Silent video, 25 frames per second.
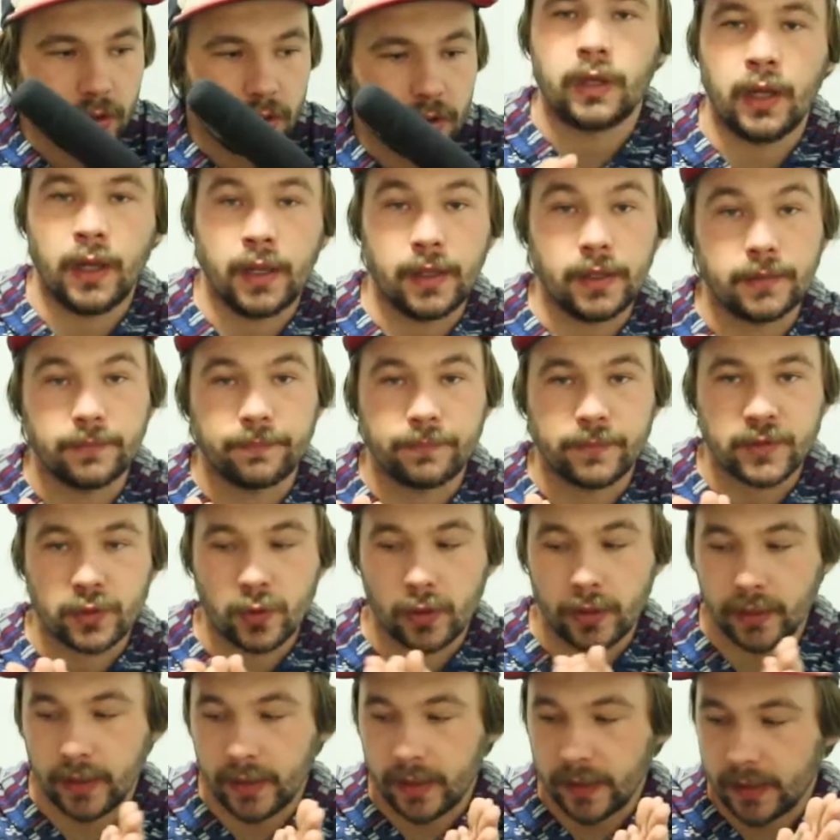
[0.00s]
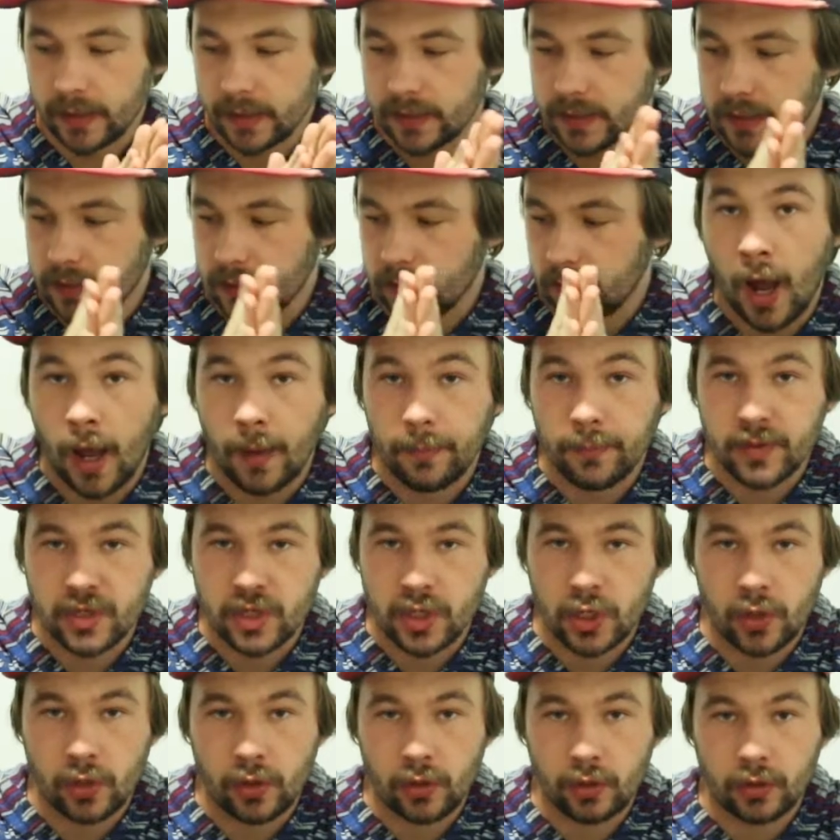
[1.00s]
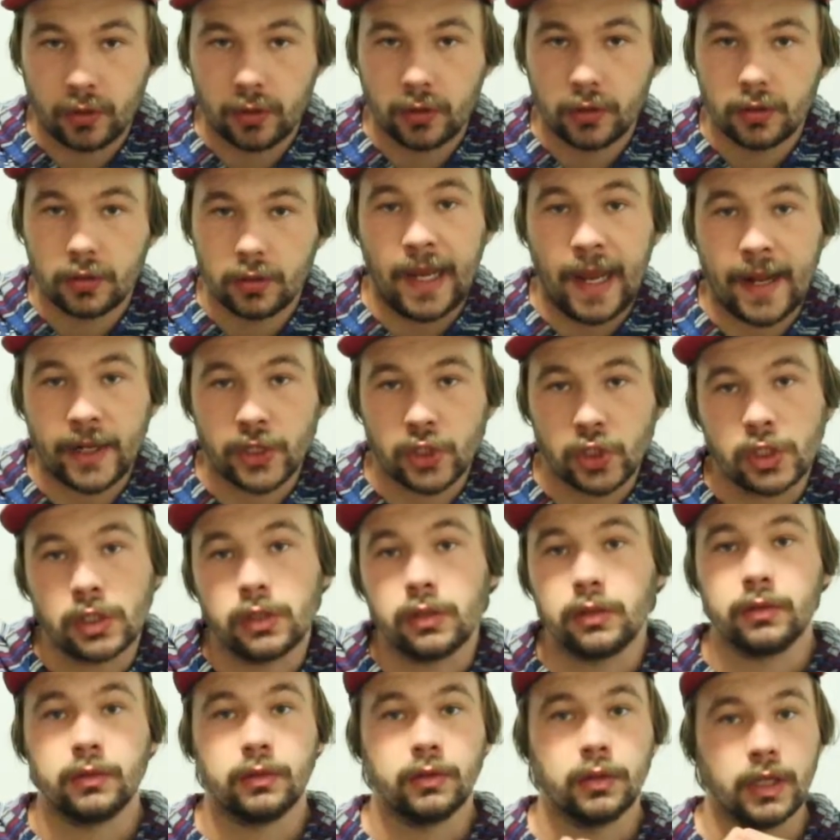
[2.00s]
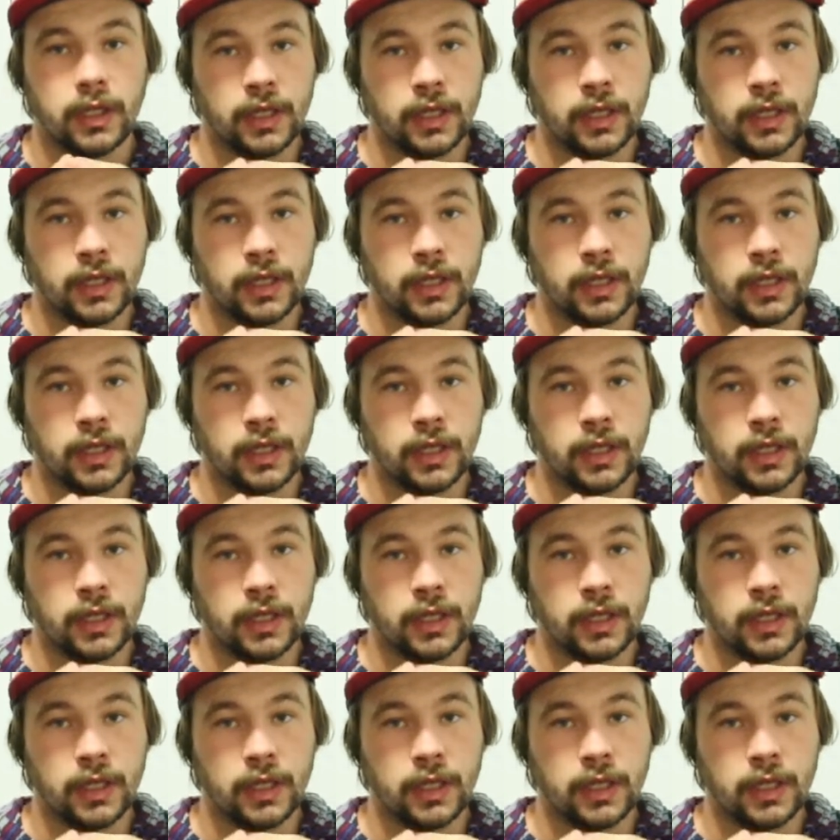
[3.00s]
Okay, so our next optional gadget